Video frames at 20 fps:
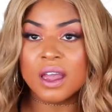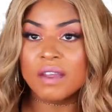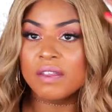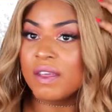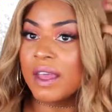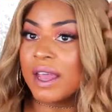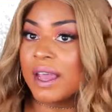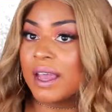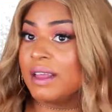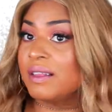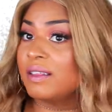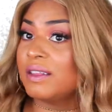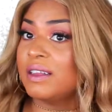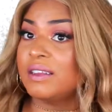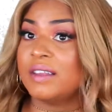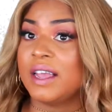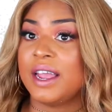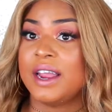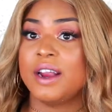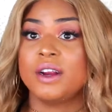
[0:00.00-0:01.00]
that
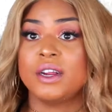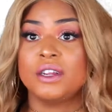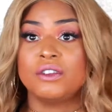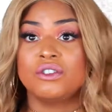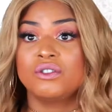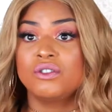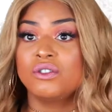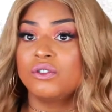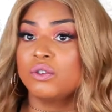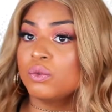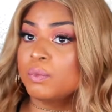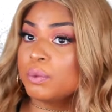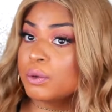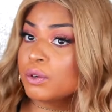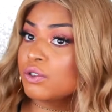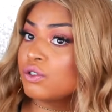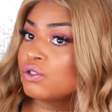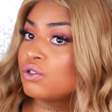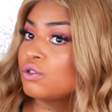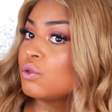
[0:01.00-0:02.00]
this hair is
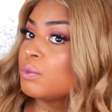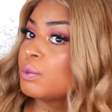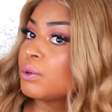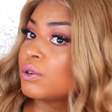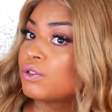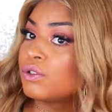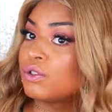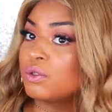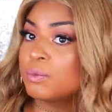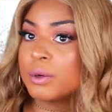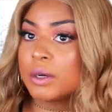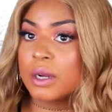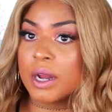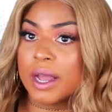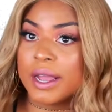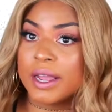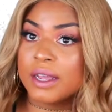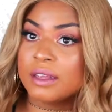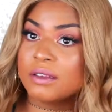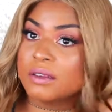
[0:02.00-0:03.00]
super, super, super
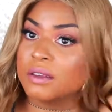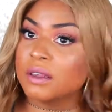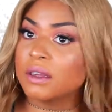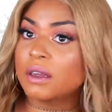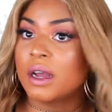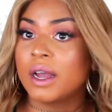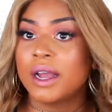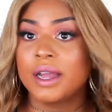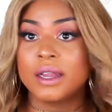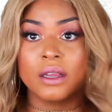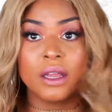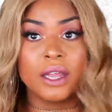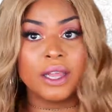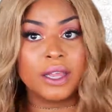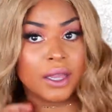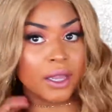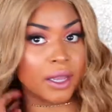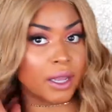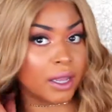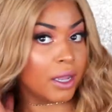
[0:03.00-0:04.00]
nice. I
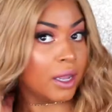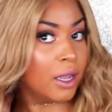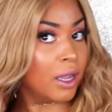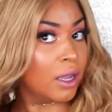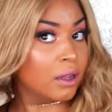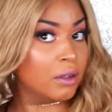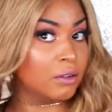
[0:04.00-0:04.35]
like it.